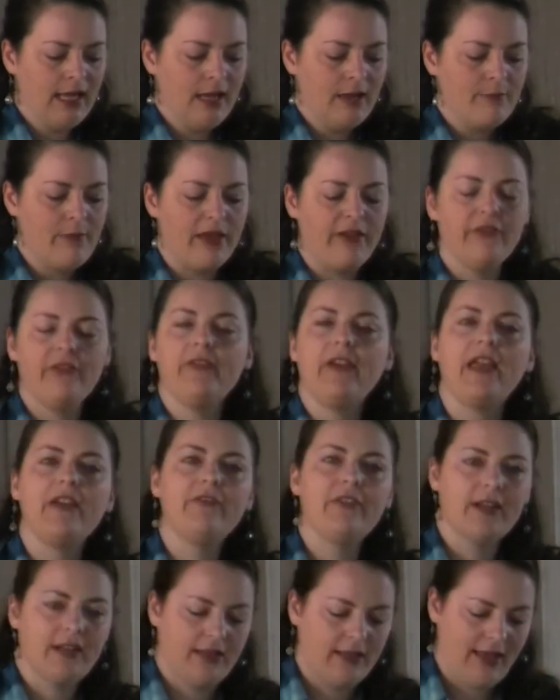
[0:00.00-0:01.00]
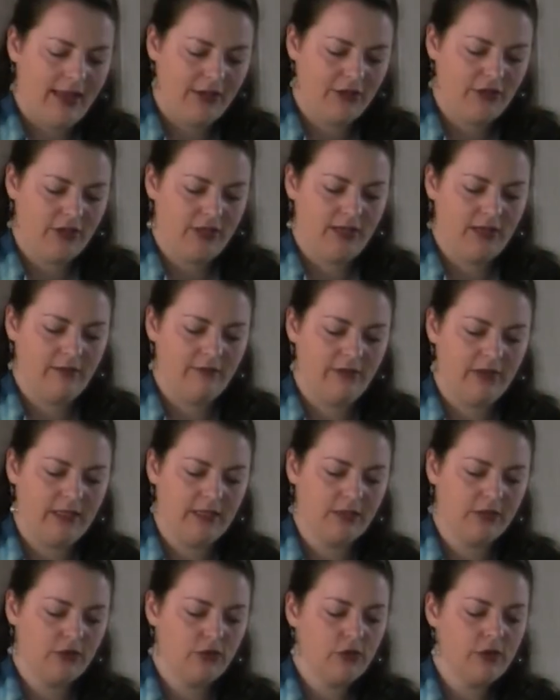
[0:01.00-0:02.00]
My favorite collection of
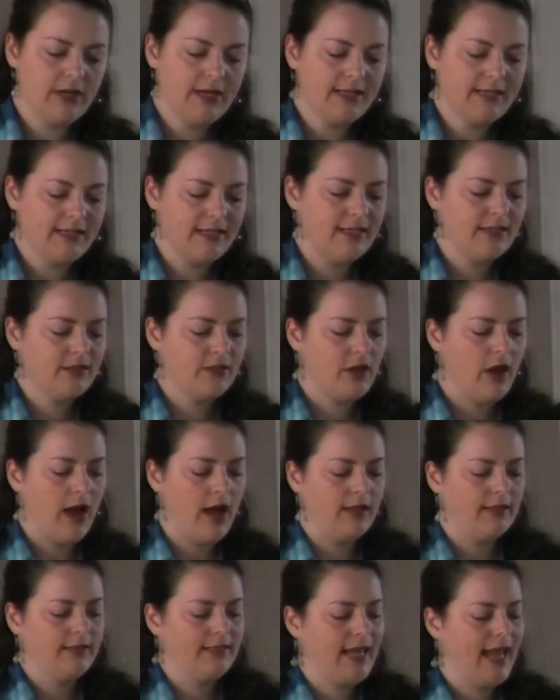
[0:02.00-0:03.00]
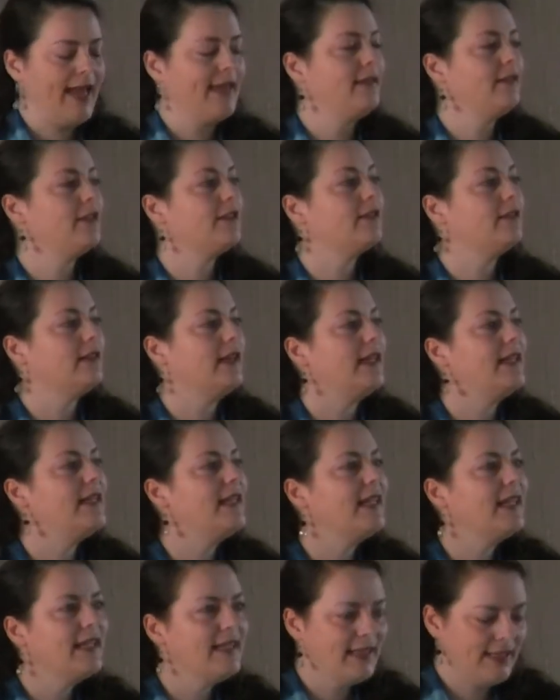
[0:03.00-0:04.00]
his stories is called 10 Little
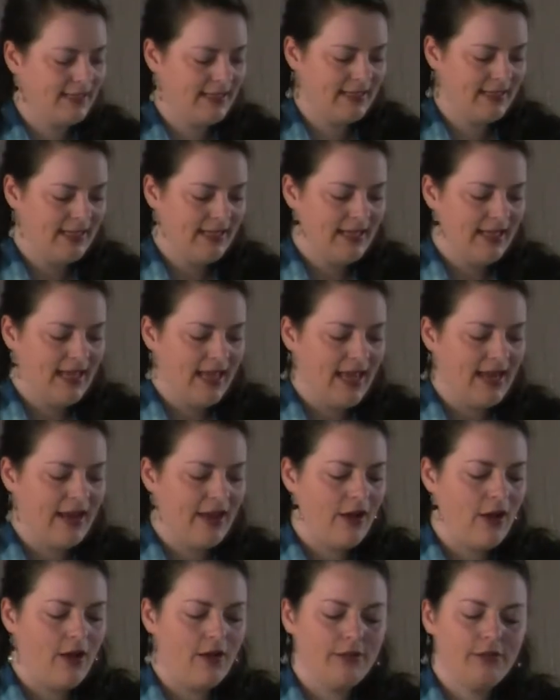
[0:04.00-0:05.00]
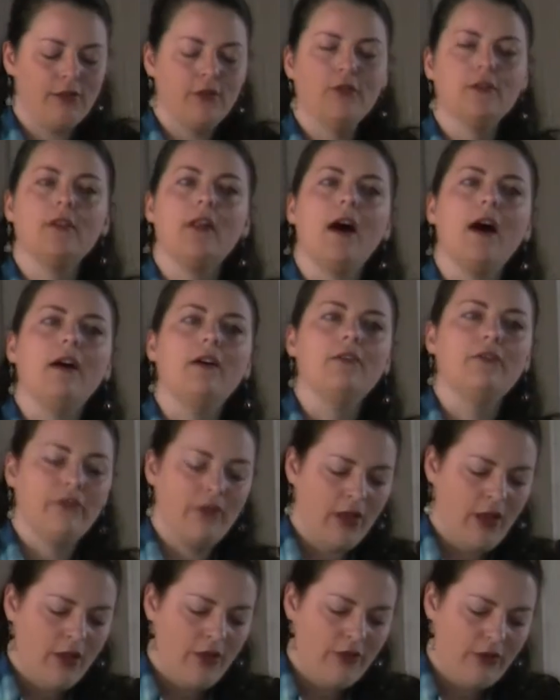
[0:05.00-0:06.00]
Indians, and I also
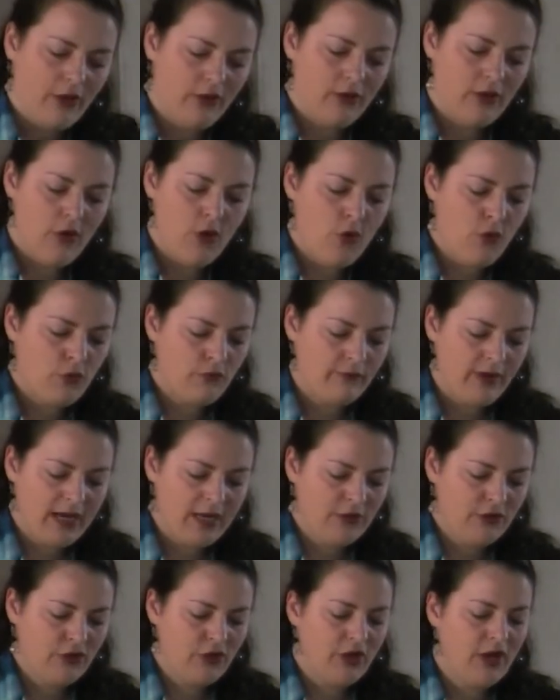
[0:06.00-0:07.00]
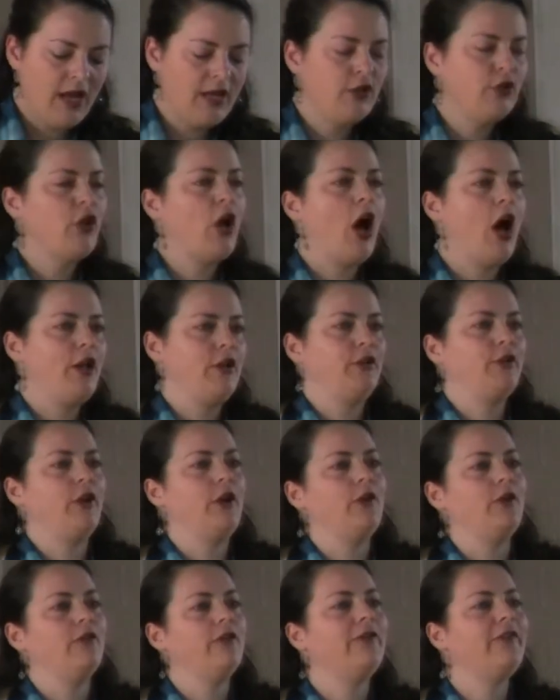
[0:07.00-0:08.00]
love The Lone Ranger and
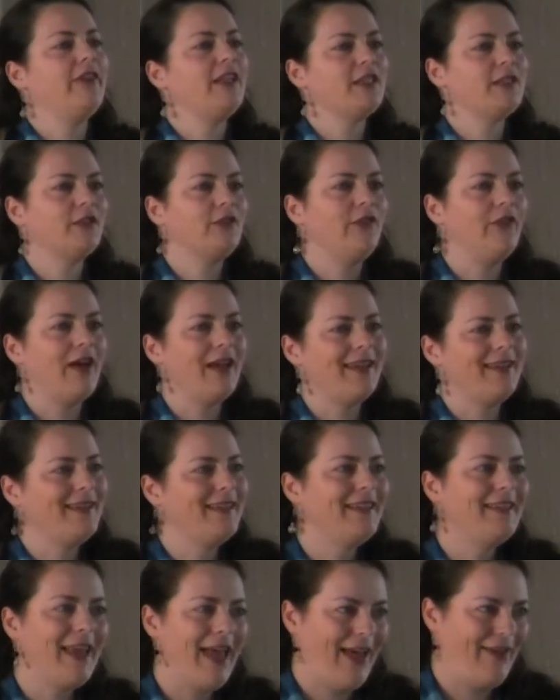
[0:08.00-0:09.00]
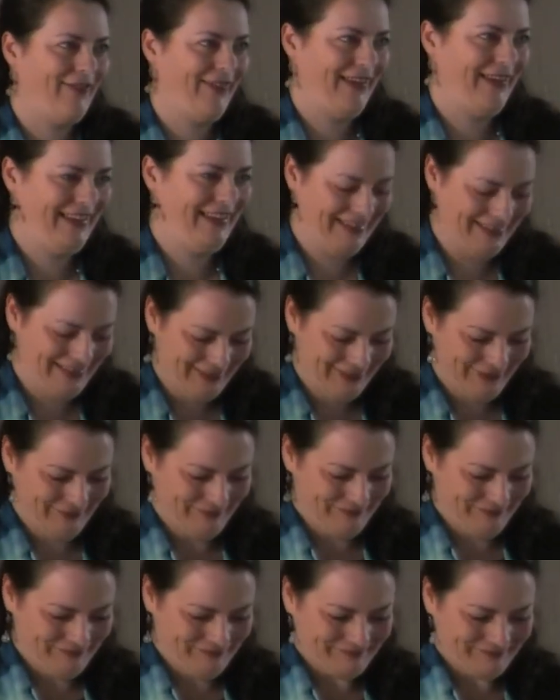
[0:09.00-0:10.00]
Tonto, Fist Fight in Heaven.
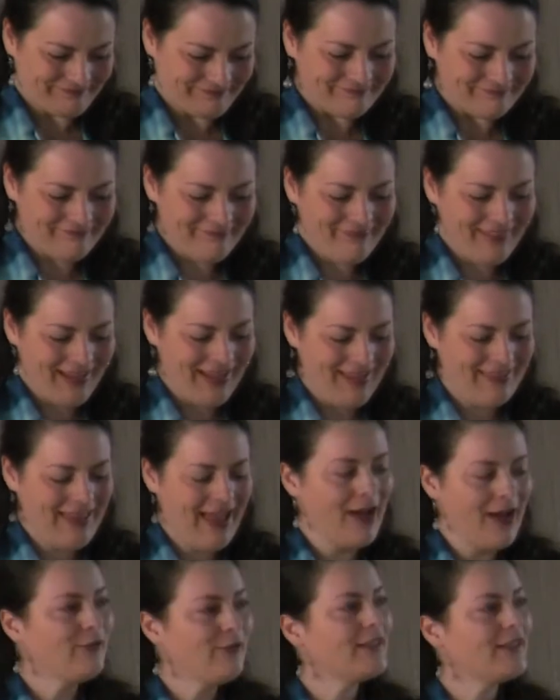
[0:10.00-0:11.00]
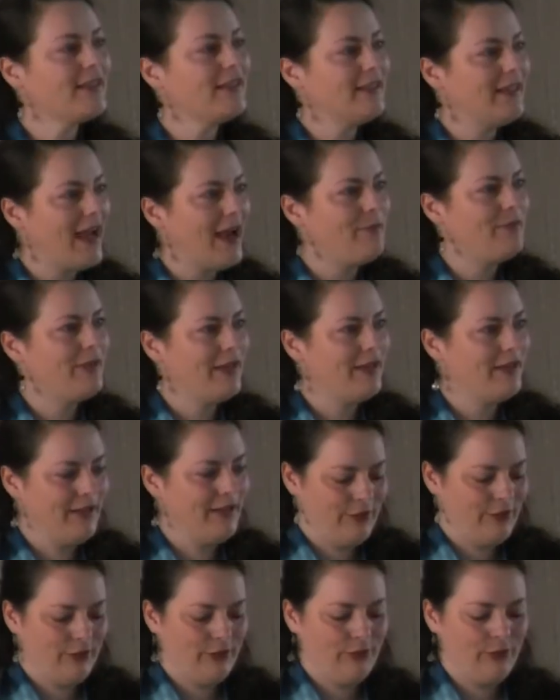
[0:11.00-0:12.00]
And that was adapted
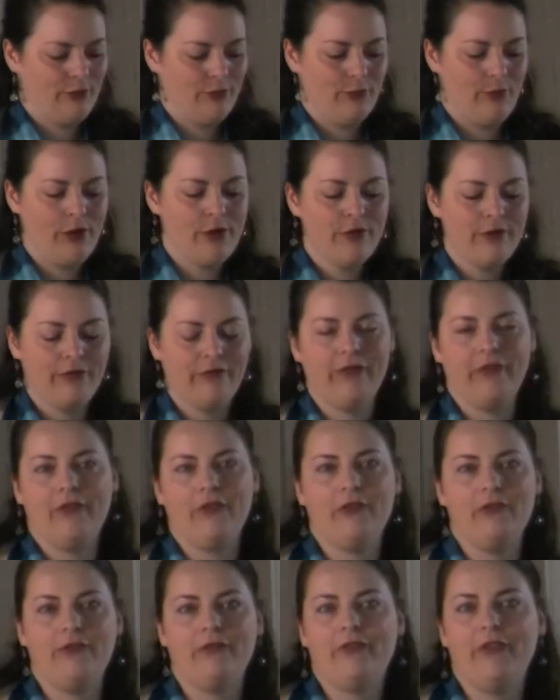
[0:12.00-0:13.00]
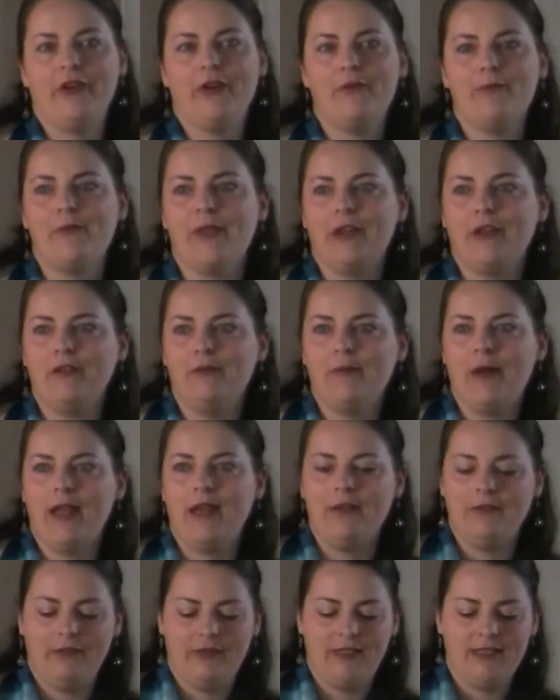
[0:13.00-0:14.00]
into a wonderful film that you might
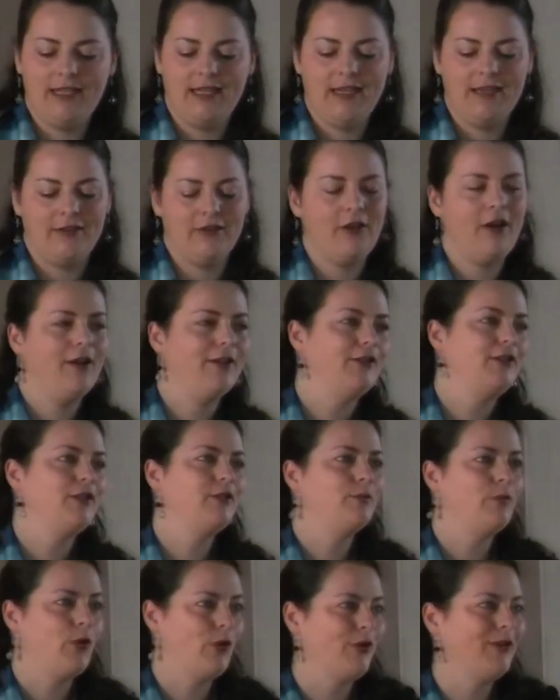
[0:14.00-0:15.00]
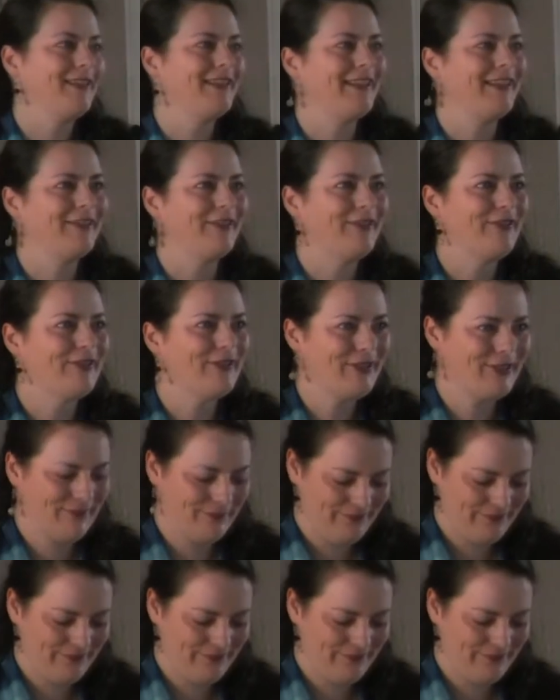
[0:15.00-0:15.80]
have seen called Smoke Signals.